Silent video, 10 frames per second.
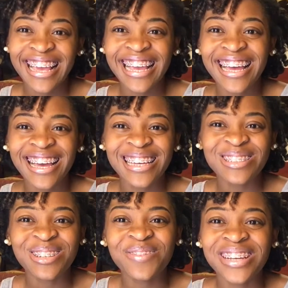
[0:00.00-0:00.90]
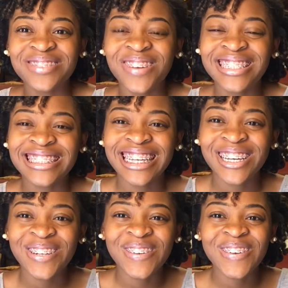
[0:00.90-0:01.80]
Hey guys, welcome back to my
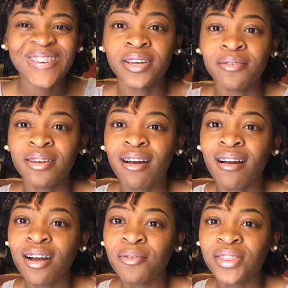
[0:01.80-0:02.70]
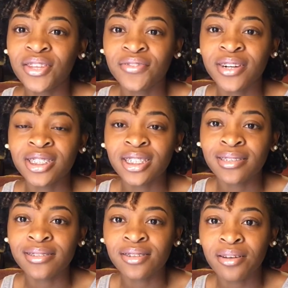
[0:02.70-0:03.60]
channel. Here we are with the first
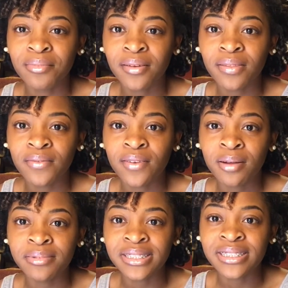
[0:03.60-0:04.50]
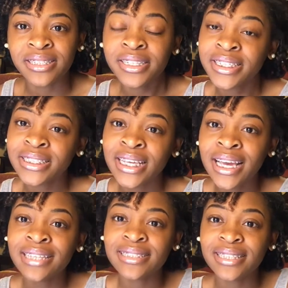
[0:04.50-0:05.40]
installment of the pharmacy series.
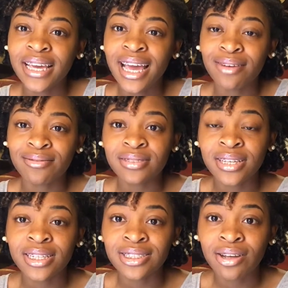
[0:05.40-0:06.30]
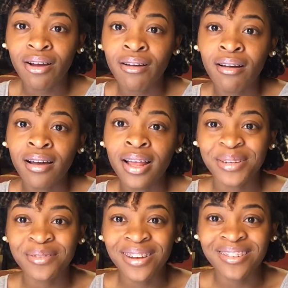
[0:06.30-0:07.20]
Today I will touch on
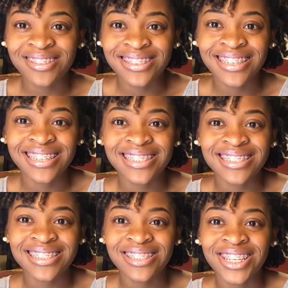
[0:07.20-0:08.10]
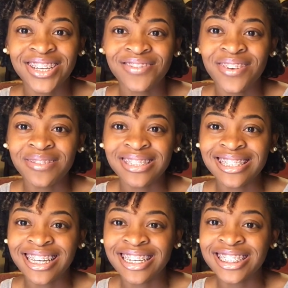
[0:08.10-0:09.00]
prerequisites pharmacy
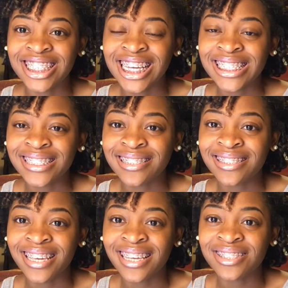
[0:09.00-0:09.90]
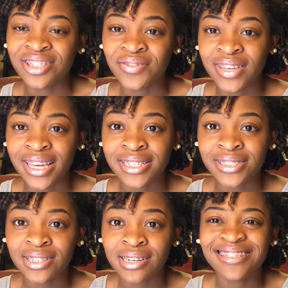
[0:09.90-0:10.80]
technician license and
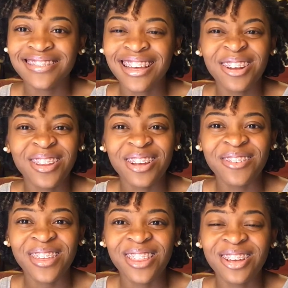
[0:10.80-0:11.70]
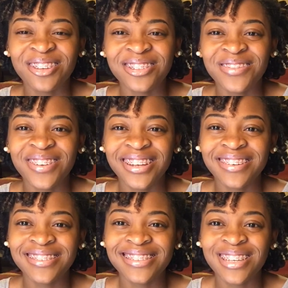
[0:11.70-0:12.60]
certification. I don't like really long YouTube
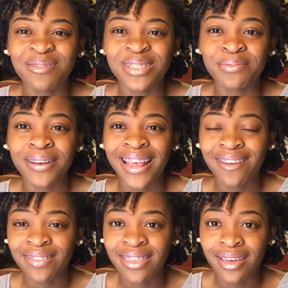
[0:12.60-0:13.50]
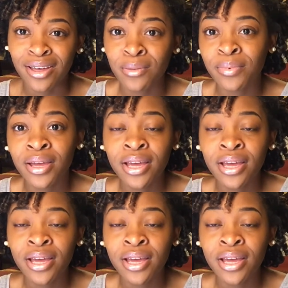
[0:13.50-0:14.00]
videos, so I'm just breaking everything up